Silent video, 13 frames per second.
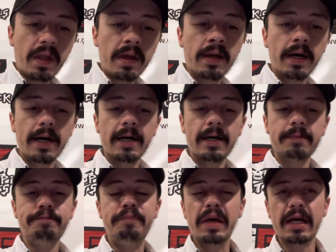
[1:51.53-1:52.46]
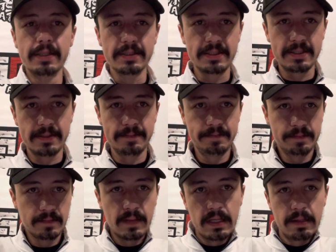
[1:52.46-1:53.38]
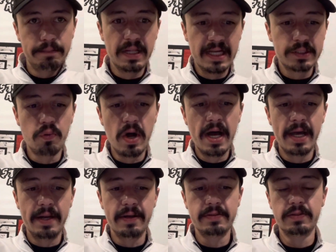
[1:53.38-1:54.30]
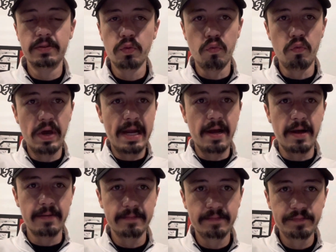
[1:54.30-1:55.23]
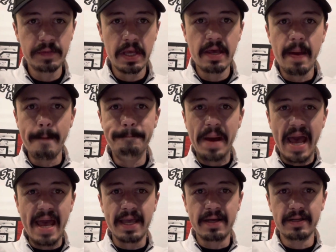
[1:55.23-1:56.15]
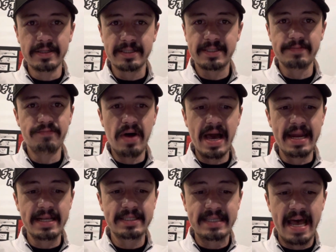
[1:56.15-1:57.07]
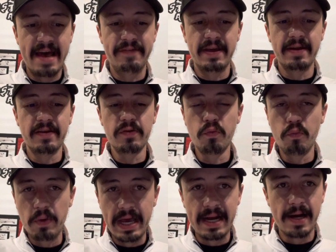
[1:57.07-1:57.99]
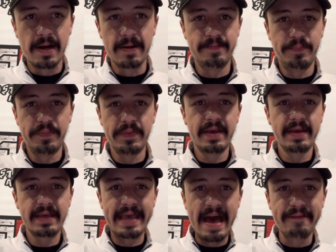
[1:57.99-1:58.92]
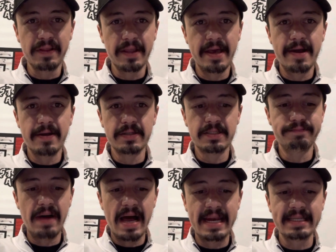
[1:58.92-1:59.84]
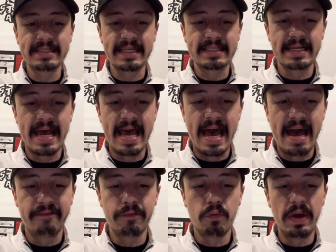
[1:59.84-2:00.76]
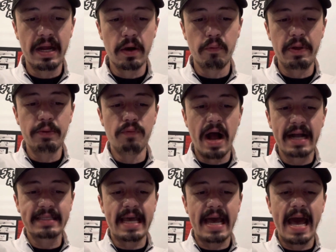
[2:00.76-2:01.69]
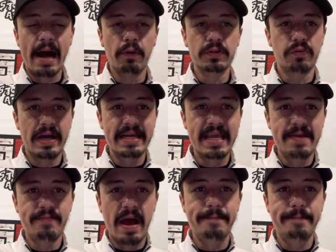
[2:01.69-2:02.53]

Uh, Bills plus one, winner. Bengals, minus seven, winner. Cavaliers, minus six and a half, winner. We rocked out. Do I need my